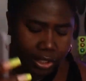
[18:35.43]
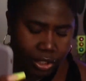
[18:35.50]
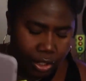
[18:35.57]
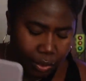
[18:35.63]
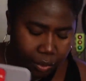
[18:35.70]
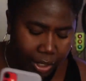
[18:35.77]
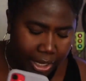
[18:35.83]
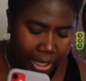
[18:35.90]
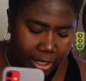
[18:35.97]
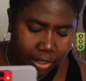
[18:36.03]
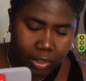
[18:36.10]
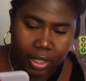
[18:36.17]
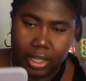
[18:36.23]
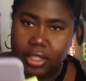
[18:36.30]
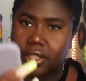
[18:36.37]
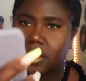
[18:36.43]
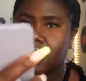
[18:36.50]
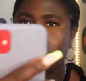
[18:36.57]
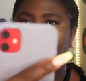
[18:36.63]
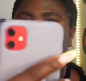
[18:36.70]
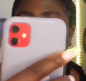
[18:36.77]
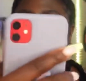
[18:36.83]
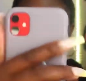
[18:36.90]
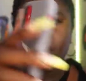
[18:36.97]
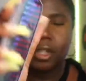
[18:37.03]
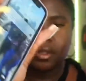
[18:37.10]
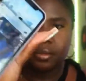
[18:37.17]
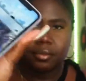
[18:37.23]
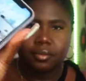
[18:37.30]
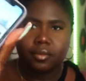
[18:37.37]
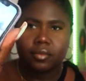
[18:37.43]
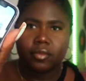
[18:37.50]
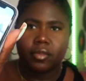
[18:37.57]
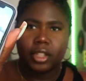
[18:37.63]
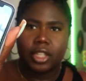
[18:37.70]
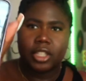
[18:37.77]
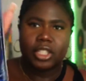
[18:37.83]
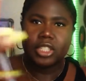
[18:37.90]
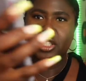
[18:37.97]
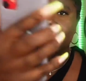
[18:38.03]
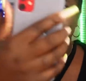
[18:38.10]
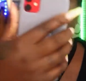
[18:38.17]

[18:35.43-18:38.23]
so it it's the red one. It's just the